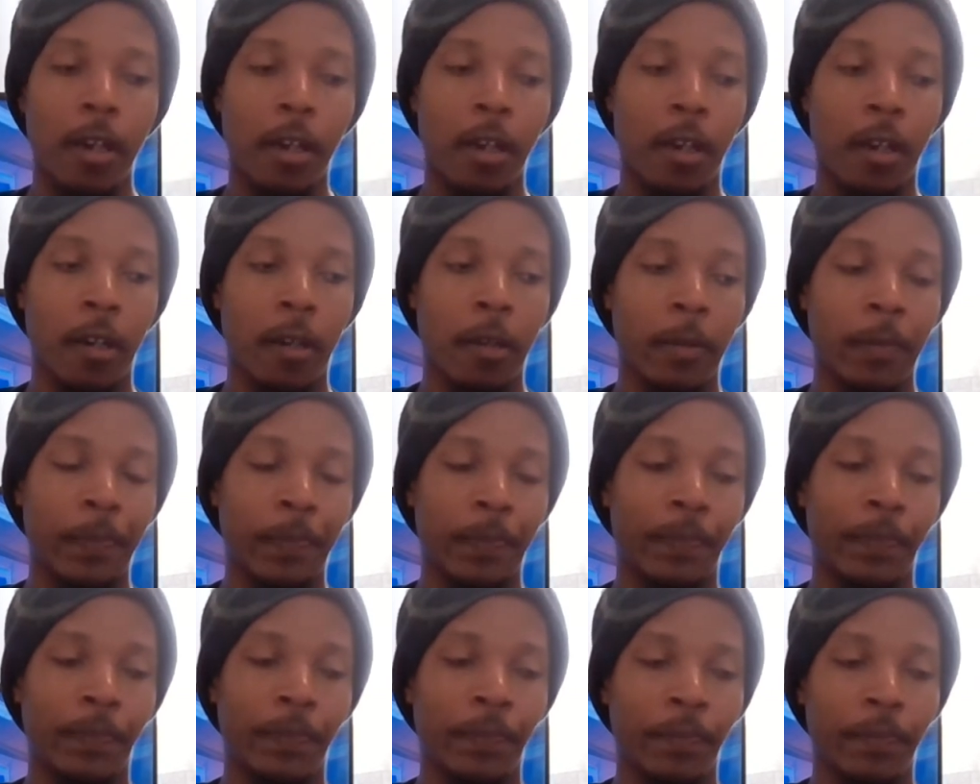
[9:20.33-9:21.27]

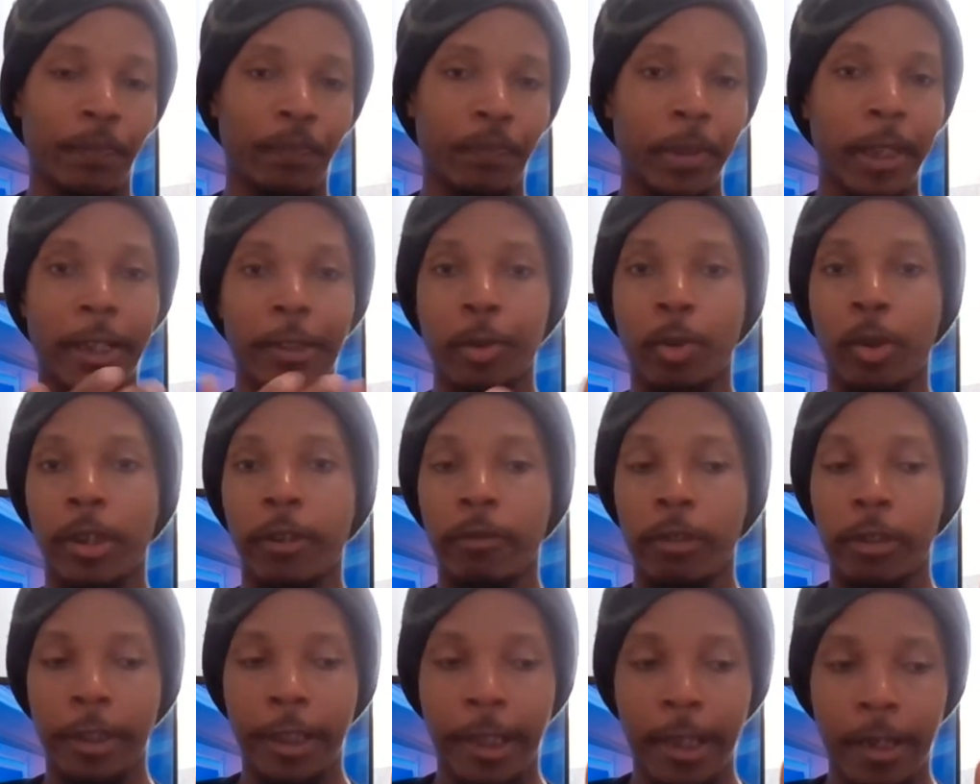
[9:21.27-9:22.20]
But that's all he
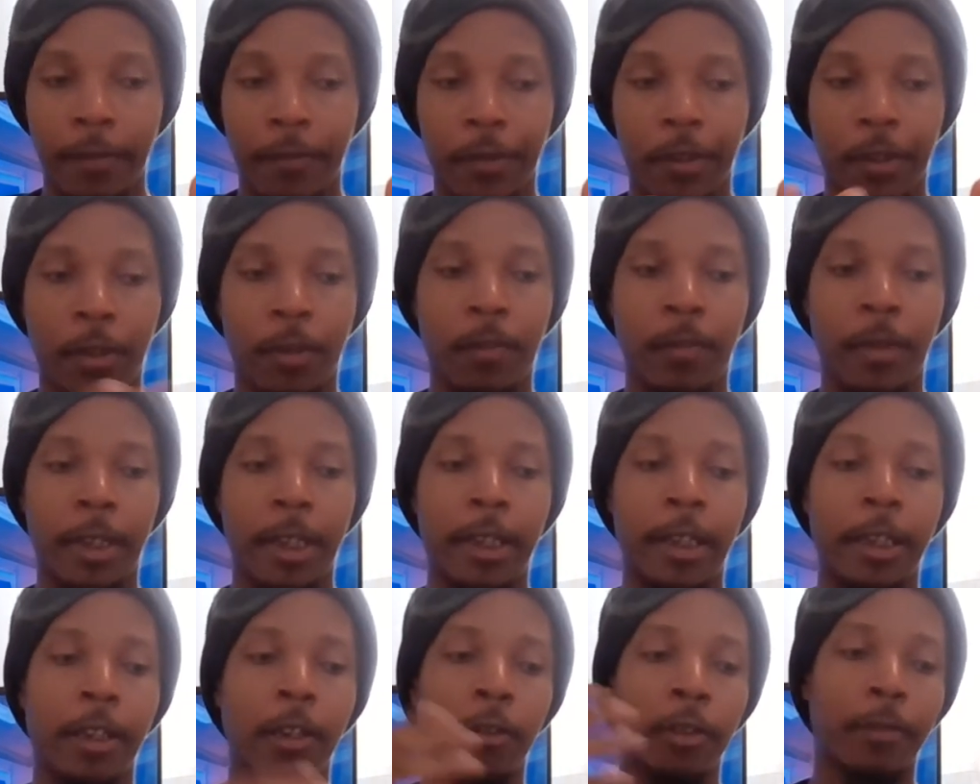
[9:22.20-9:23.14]
really gives them. And
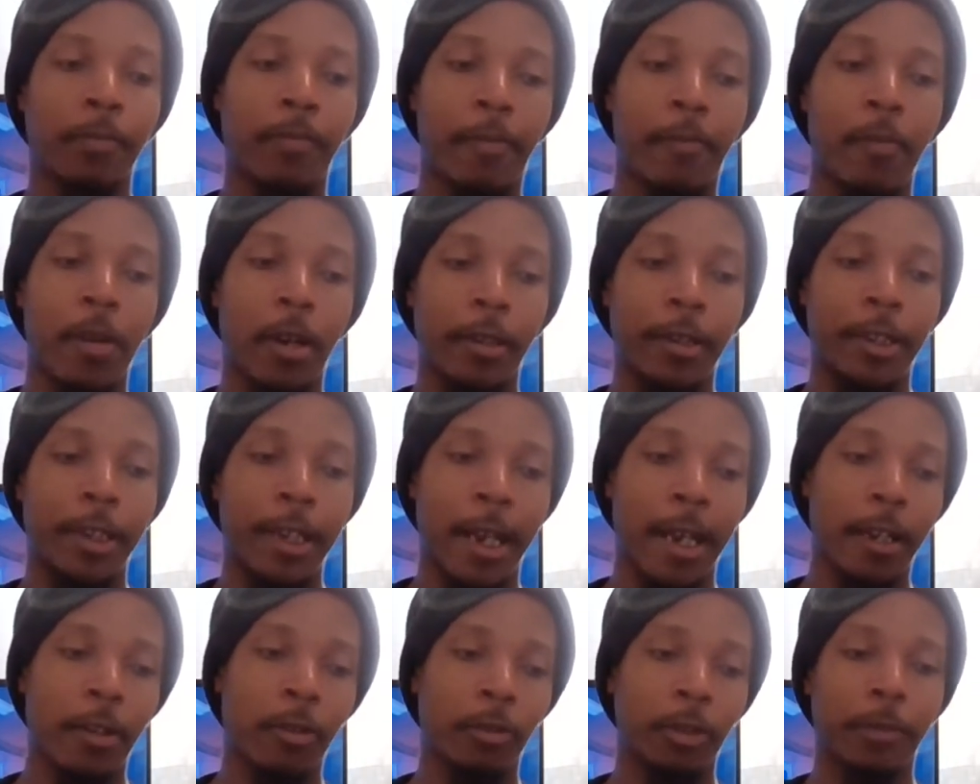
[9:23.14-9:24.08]
then
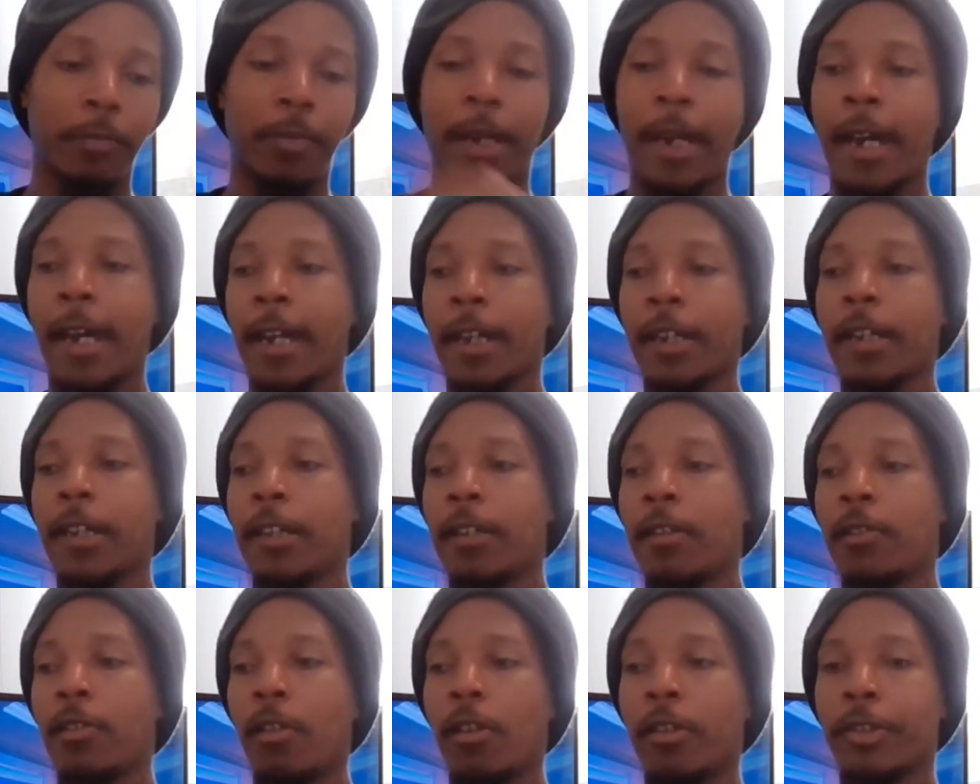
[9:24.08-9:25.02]
Jack goes back
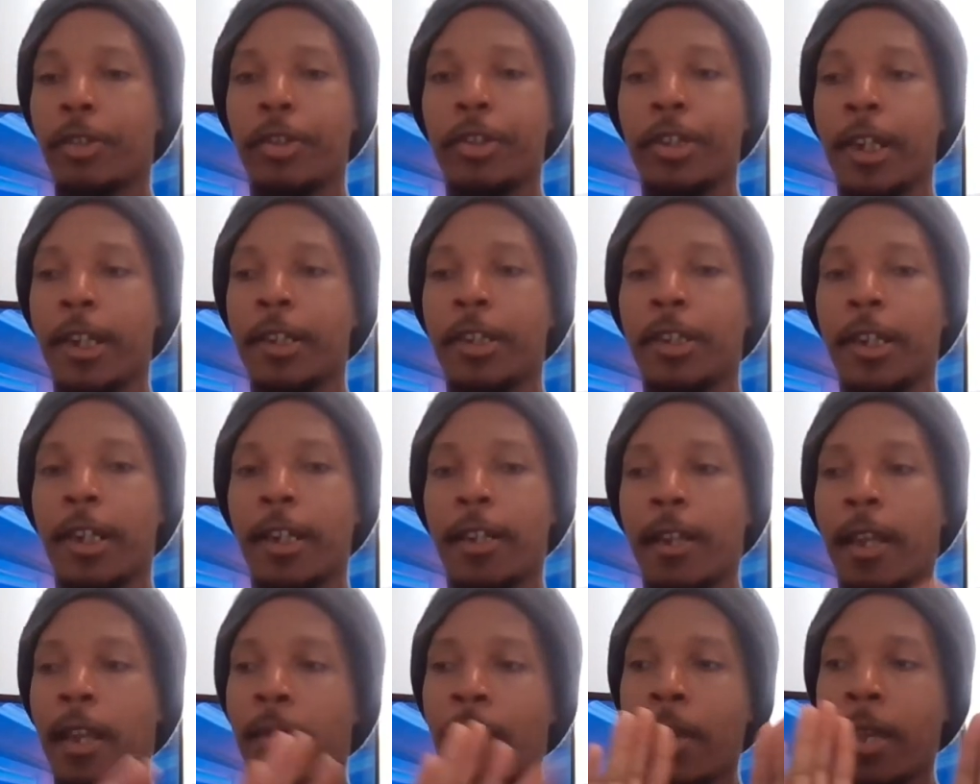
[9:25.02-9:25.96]
and talks to JJ
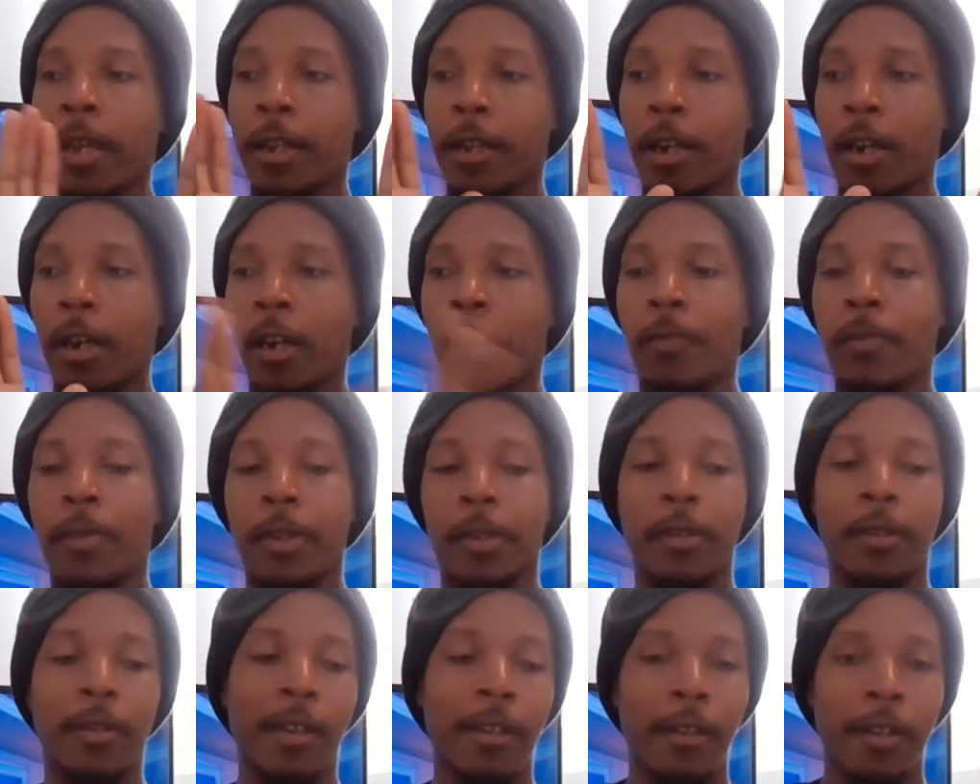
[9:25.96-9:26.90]
and they make up.
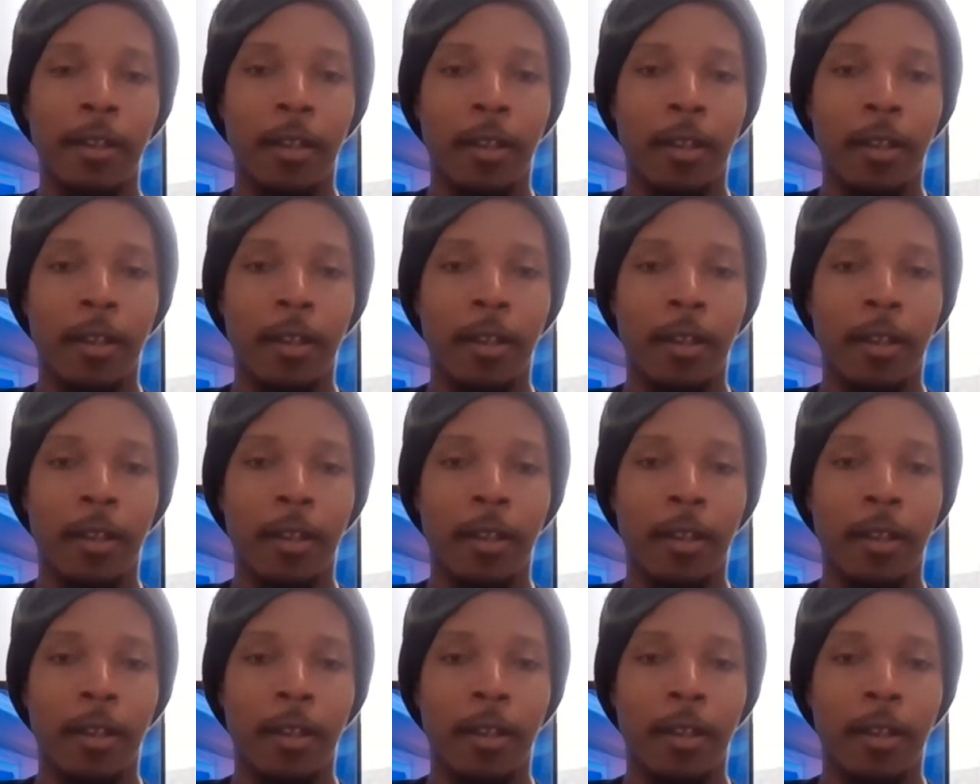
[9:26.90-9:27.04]
And,